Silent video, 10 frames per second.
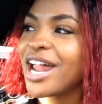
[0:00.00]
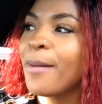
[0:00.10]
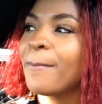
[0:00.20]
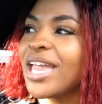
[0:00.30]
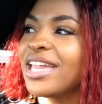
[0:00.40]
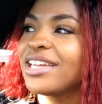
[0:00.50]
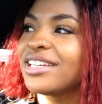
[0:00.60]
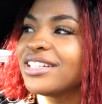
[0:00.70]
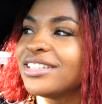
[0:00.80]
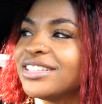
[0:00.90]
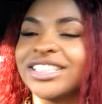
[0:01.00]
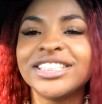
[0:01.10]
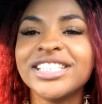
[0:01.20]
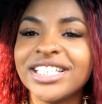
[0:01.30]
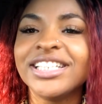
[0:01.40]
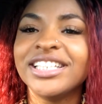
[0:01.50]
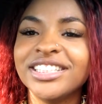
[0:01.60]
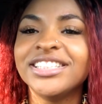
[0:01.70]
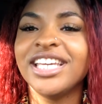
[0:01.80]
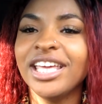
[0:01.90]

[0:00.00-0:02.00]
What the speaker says: I make this nigga just